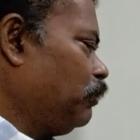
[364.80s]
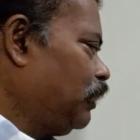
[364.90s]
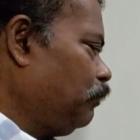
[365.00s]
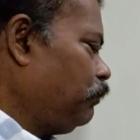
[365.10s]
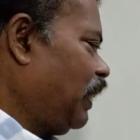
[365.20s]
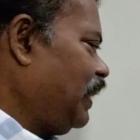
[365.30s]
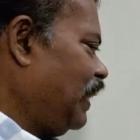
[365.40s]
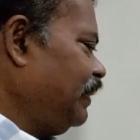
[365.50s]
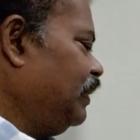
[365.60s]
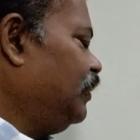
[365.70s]
multiplied,
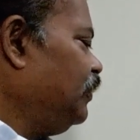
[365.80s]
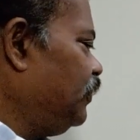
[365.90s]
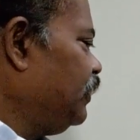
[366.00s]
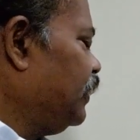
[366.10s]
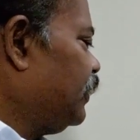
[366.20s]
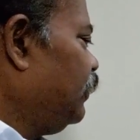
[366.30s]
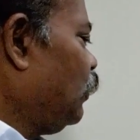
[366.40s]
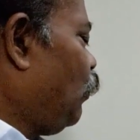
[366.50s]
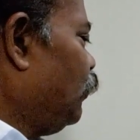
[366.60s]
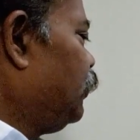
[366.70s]
and in integration, the
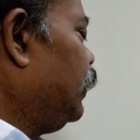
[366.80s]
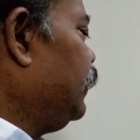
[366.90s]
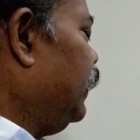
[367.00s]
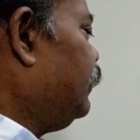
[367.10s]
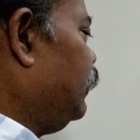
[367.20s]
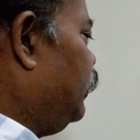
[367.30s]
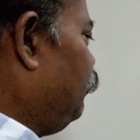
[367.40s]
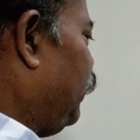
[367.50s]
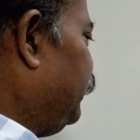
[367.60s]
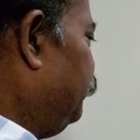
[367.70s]
constant gets
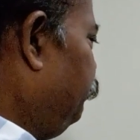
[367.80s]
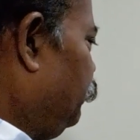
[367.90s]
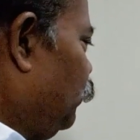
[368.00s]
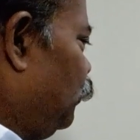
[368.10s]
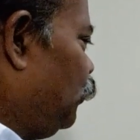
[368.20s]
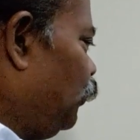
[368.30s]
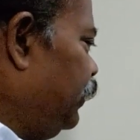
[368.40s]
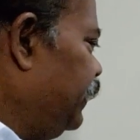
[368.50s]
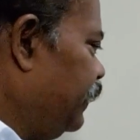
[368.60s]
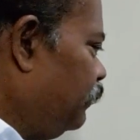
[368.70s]
divided. So
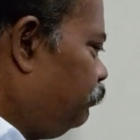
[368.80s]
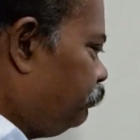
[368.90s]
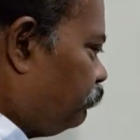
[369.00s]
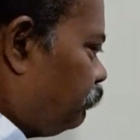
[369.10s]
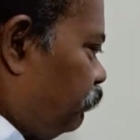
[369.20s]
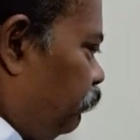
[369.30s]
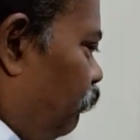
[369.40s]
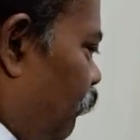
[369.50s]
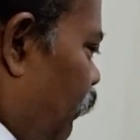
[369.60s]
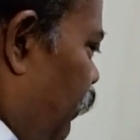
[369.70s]
here
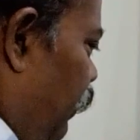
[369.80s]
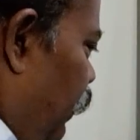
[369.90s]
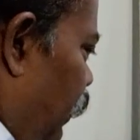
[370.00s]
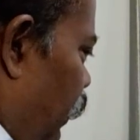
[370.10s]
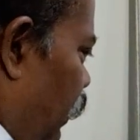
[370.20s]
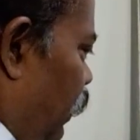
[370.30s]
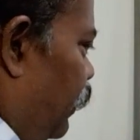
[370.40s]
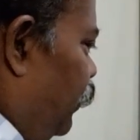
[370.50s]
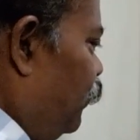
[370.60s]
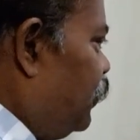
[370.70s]

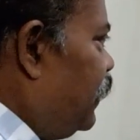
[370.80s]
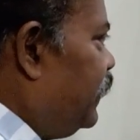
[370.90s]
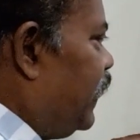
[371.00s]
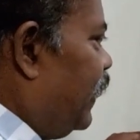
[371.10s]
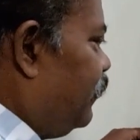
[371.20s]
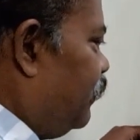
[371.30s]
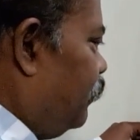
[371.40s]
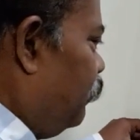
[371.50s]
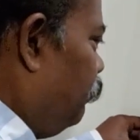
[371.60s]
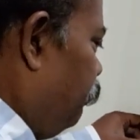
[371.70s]
you see
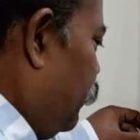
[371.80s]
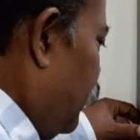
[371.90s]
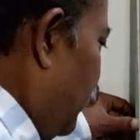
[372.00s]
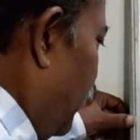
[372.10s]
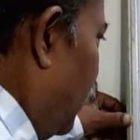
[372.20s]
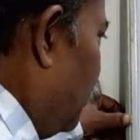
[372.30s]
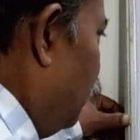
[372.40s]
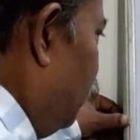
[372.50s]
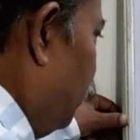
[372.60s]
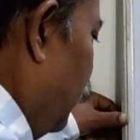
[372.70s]
that
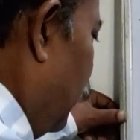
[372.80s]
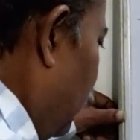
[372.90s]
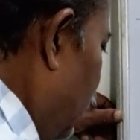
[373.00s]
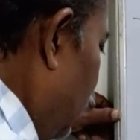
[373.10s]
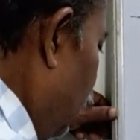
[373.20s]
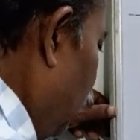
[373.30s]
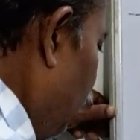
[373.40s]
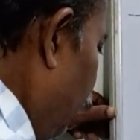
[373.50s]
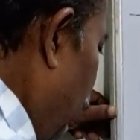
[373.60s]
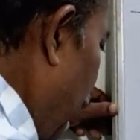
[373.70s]

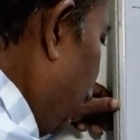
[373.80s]
I